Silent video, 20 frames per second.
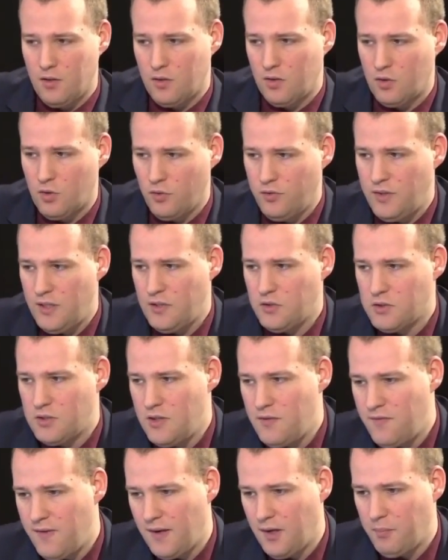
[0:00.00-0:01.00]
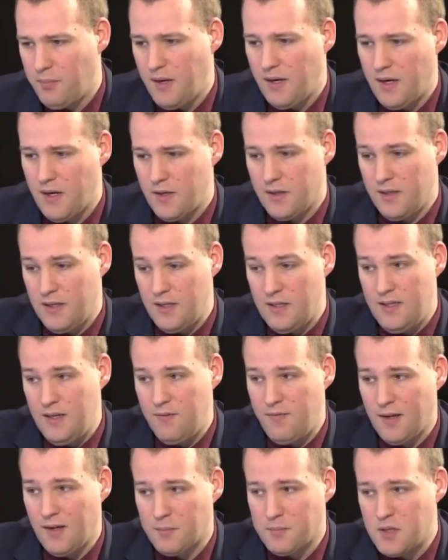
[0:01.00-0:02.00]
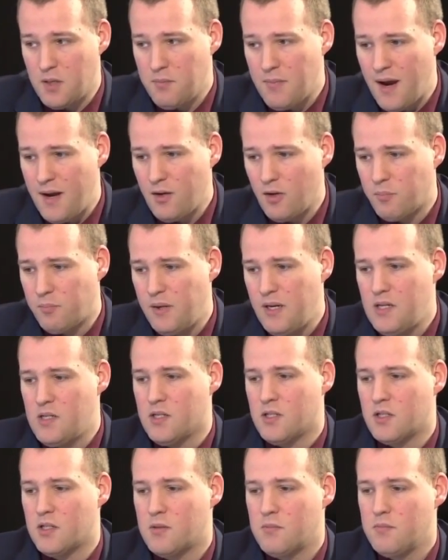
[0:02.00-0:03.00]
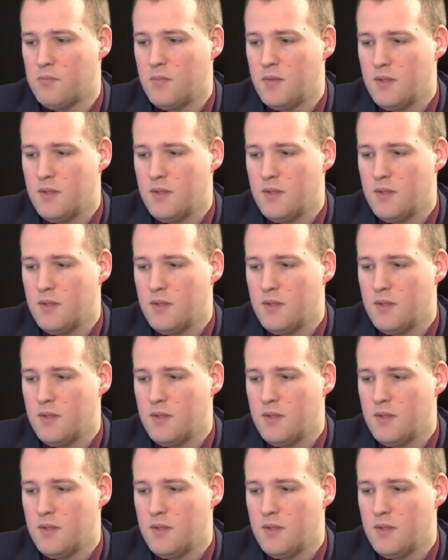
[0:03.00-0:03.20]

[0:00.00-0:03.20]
continues developing here. He develops the minor pieces.